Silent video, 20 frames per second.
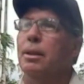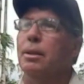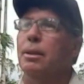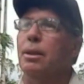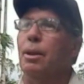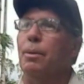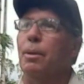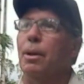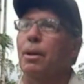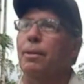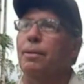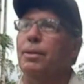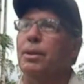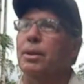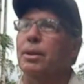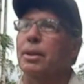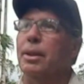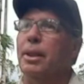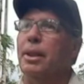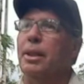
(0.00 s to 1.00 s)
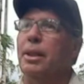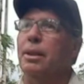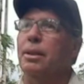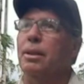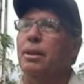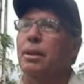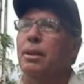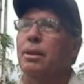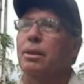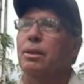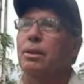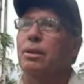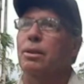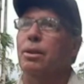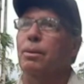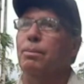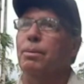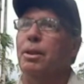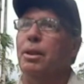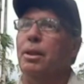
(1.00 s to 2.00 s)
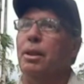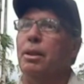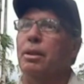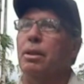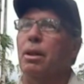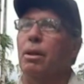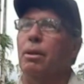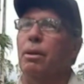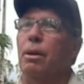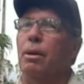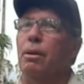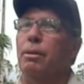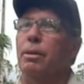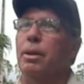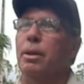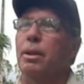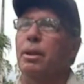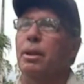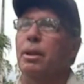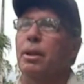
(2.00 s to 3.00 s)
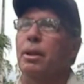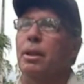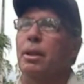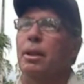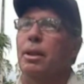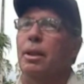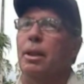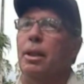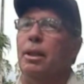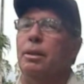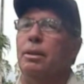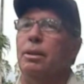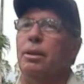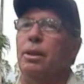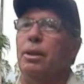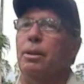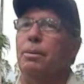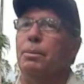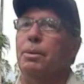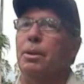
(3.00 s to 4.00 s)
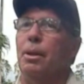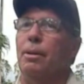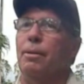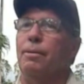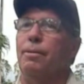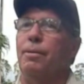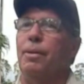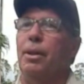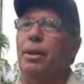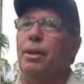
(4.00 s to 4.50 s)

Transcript: So obviously something had gone on in terms of